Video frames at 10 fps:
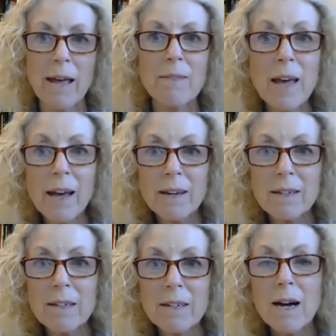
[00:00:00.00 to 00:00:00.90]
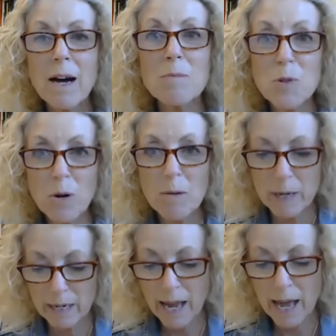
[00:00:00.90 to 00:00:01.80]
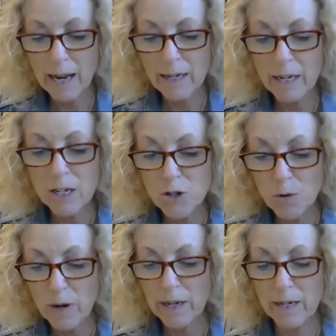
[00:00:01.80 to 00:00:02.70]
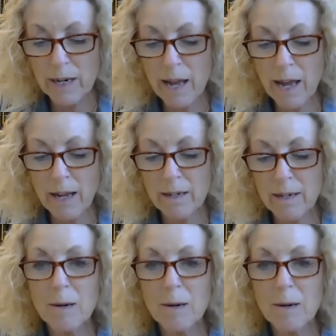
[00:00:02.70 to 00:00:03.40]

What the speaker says: And then absorb it and enjoy it and